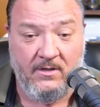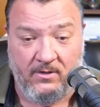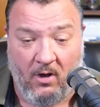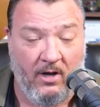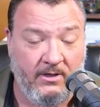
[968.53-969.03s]

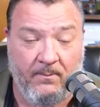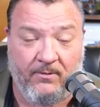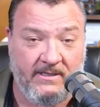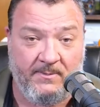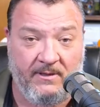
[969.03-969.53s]

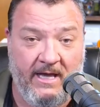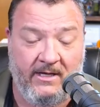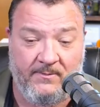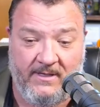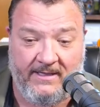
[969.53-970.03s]
non-compressible
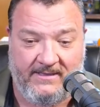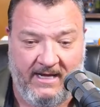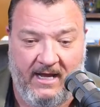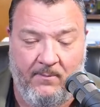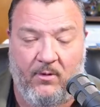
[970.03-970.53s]
items like
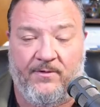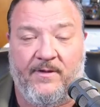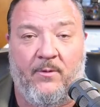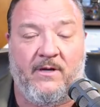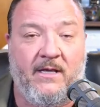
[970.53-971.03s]
tables.
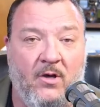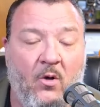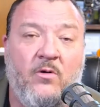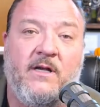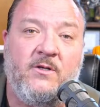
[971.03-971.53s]
Now, when I
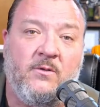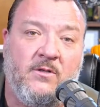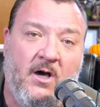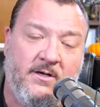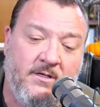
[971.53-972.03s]
go and I do a
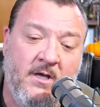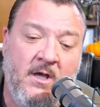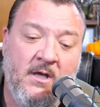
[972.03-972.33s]
lot of,